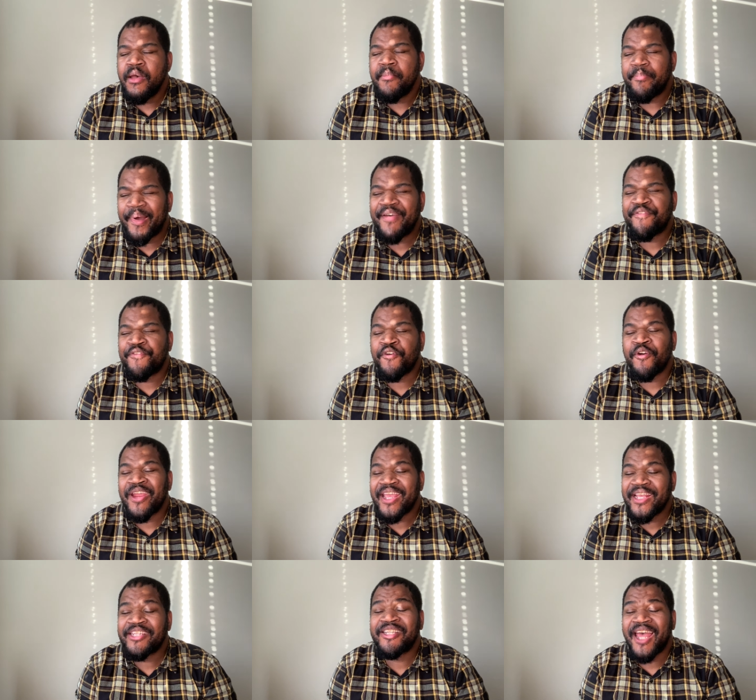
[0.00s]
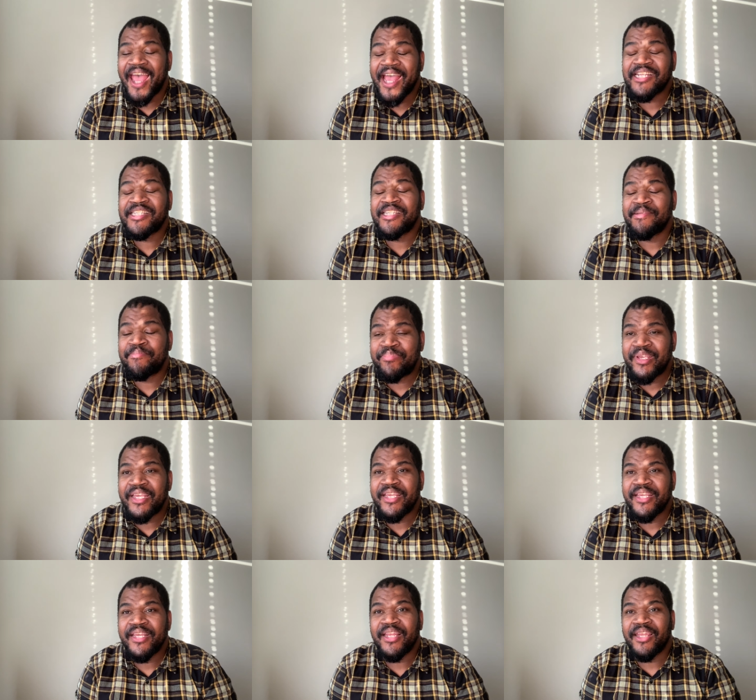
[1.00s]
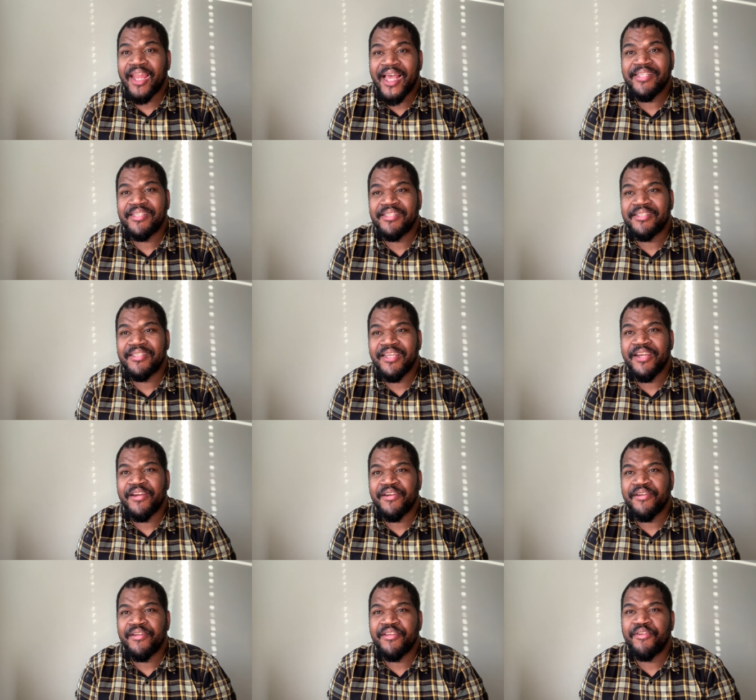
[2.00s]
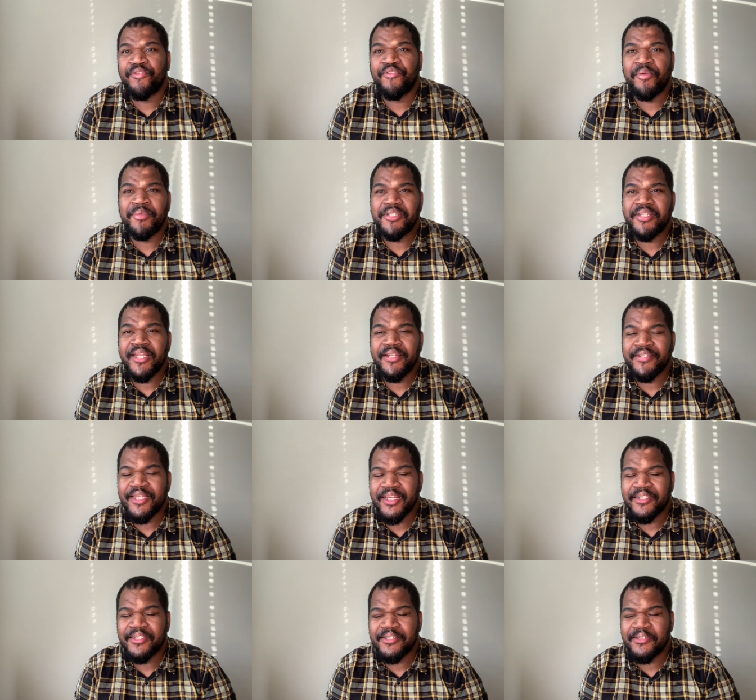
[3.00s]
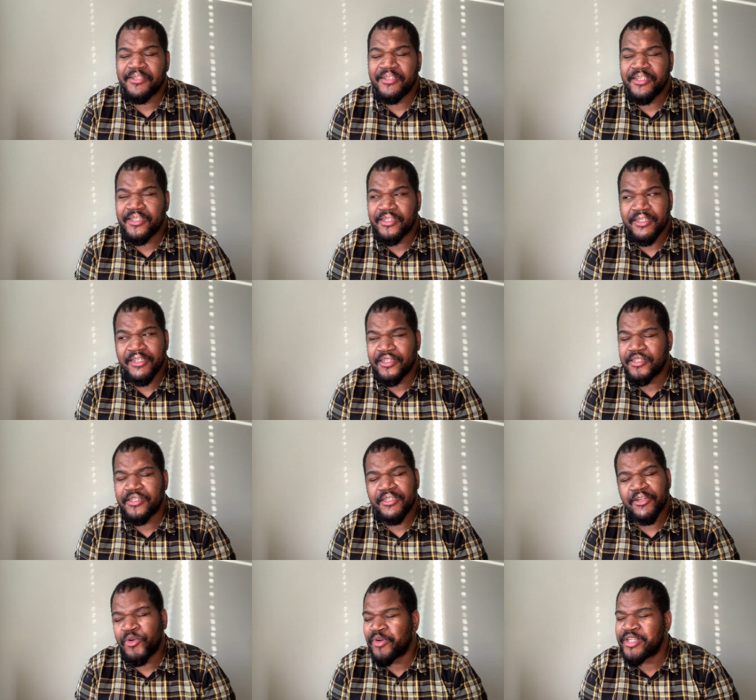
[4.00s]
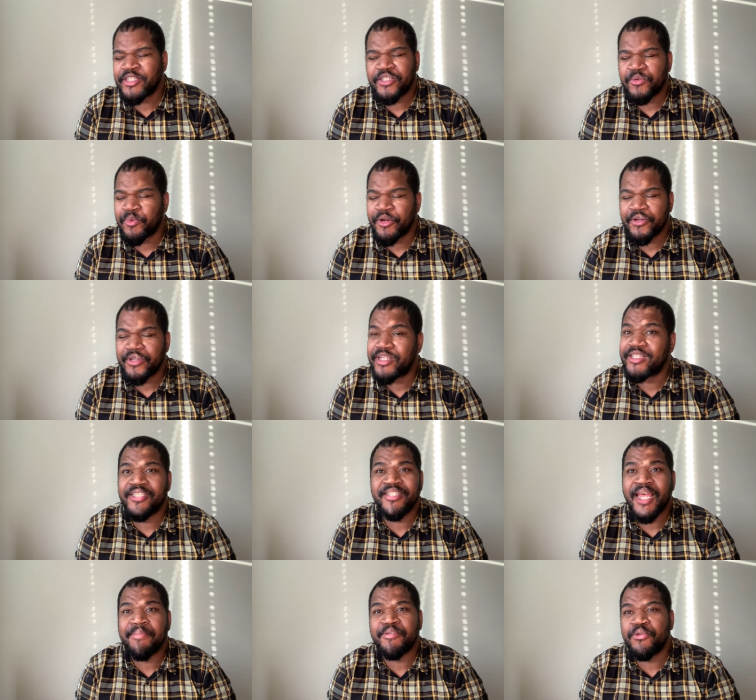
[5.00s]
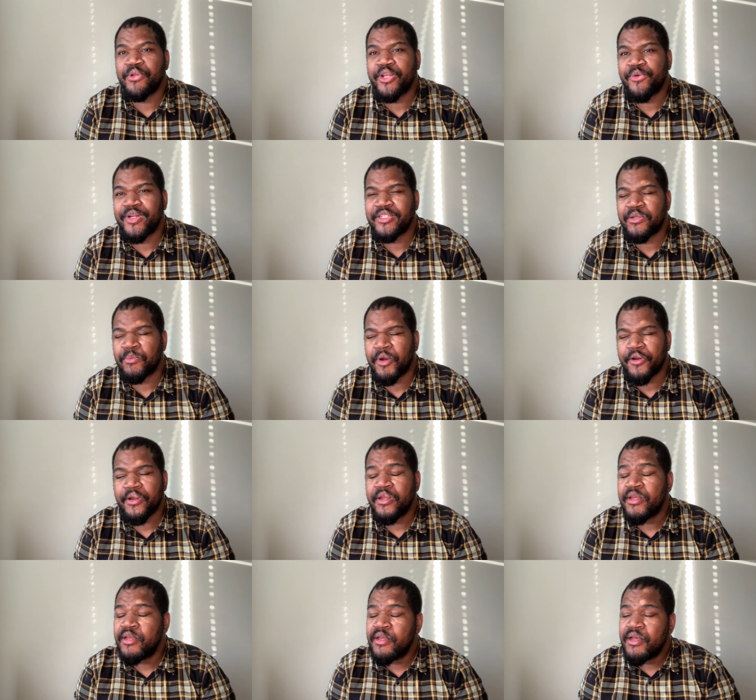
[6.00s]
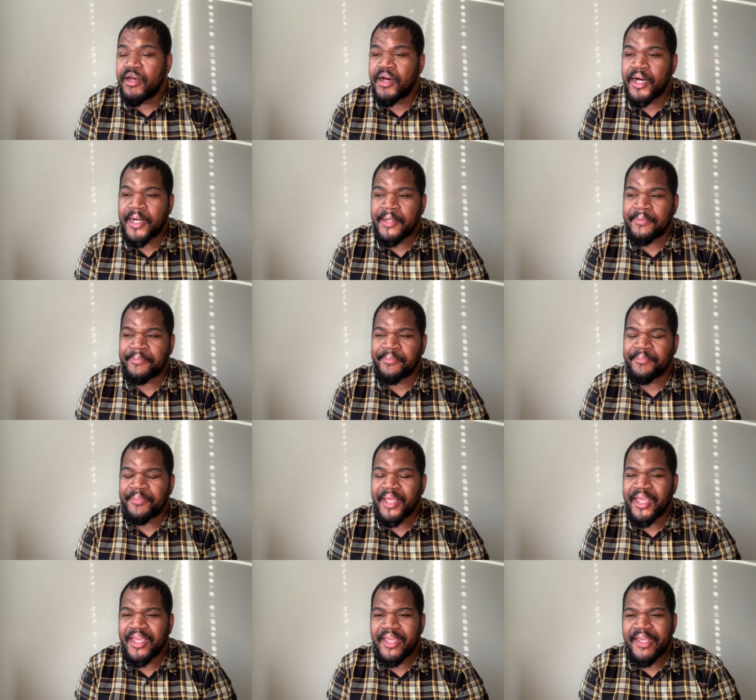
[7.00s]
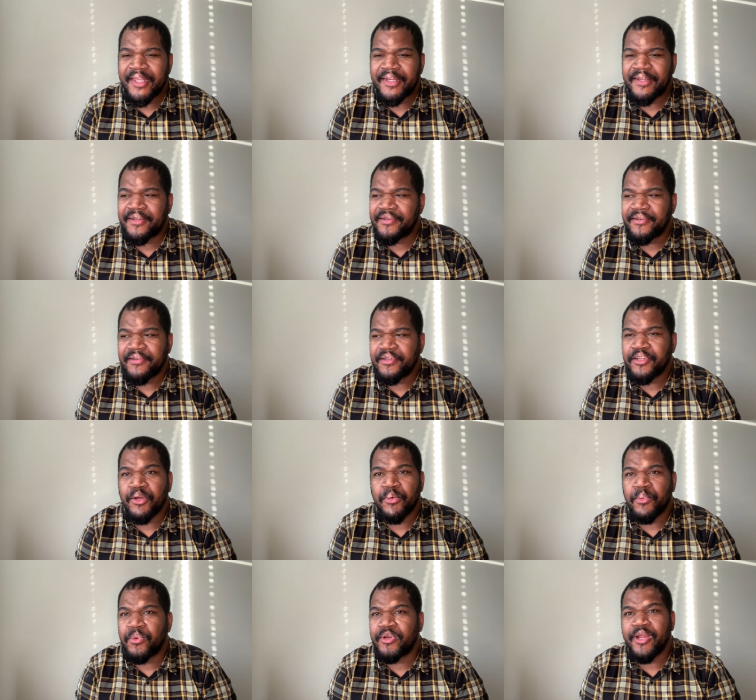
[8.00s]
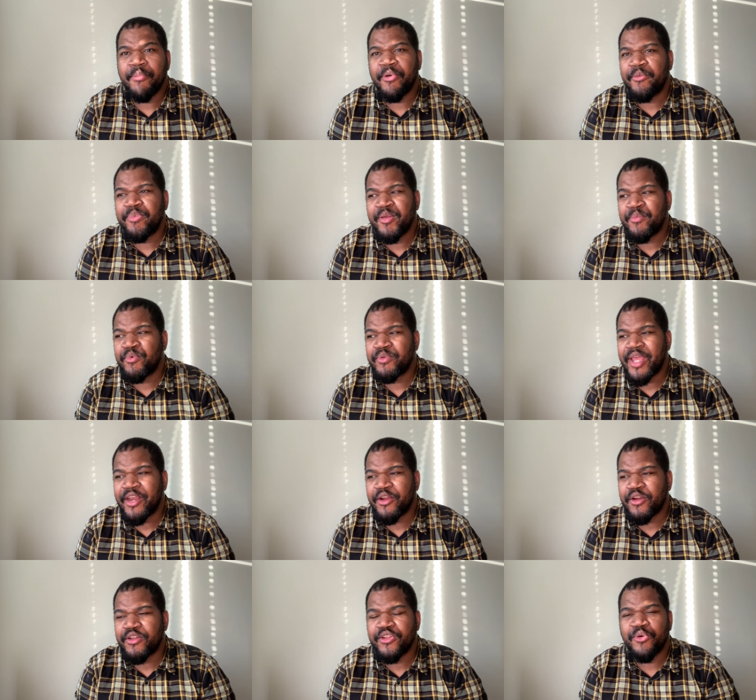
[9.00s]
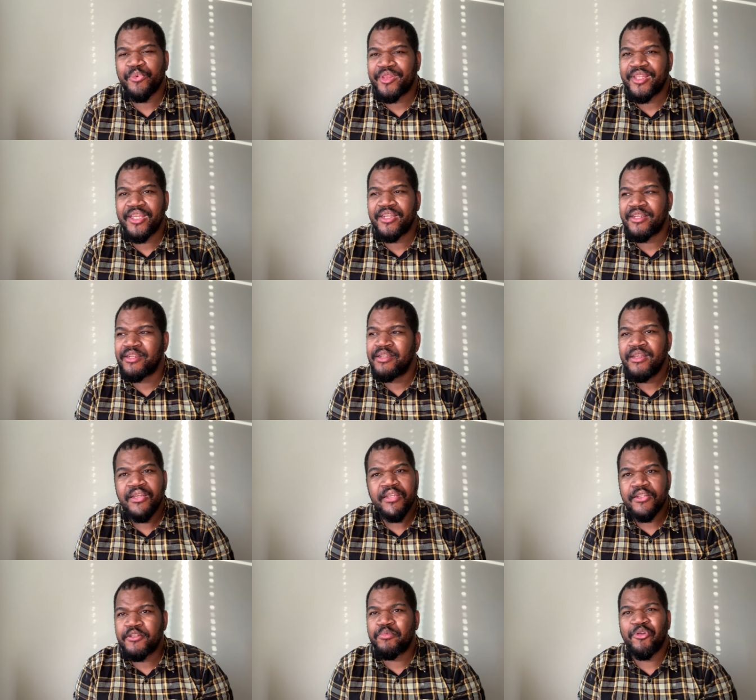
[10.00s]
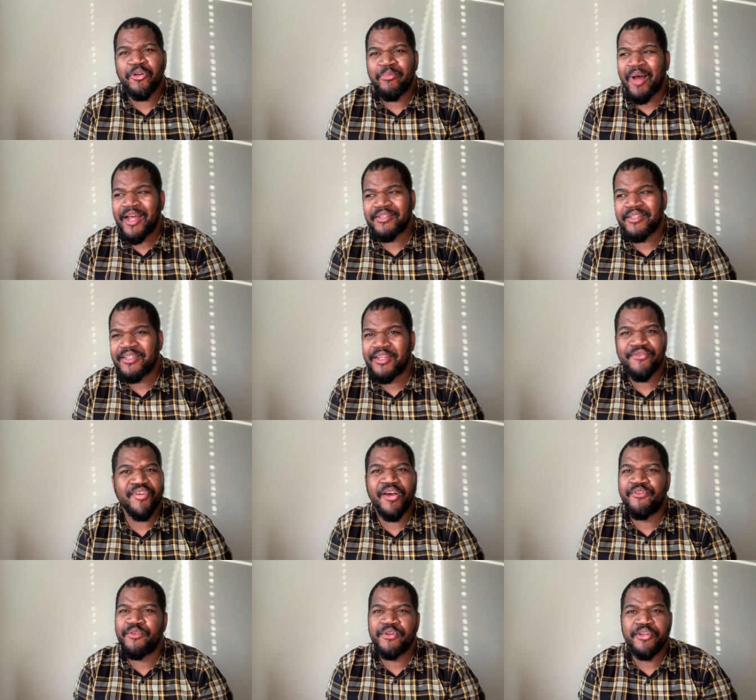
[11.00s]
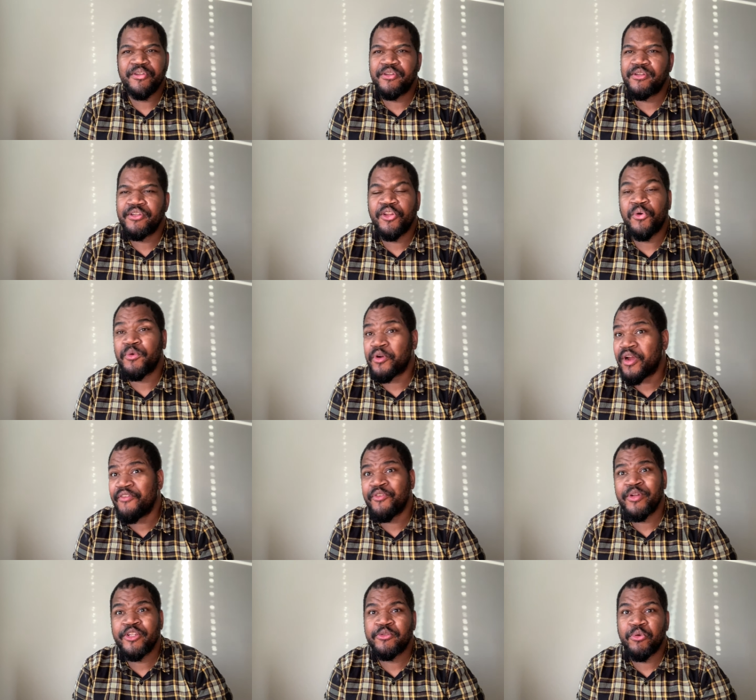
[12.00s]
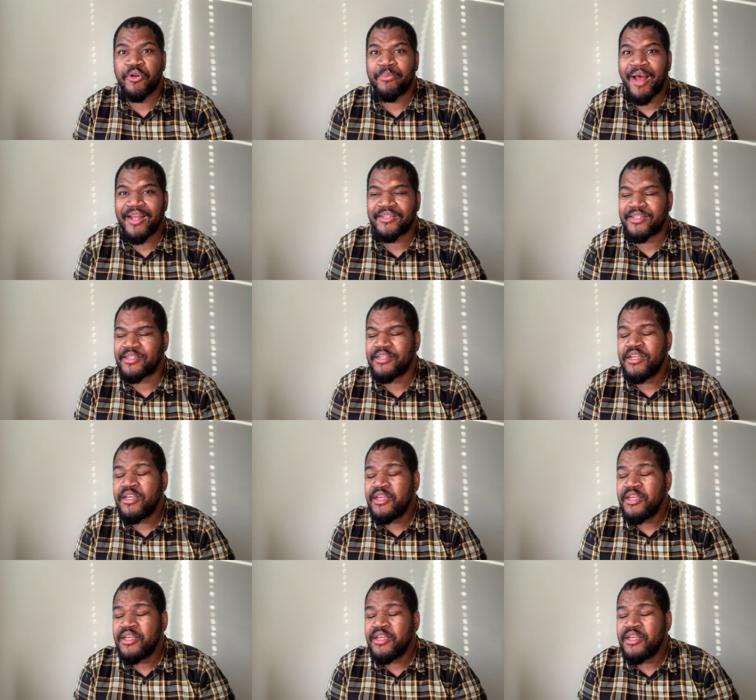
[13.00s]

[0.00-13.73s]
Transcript: But for it to actually be licensed there, you know, from the state of Texas is crazy work. It's just absolutely crazy work. And, you know, a number of people that are, you know, within the sport of boxing that have covered, you know, covering the sport of boxing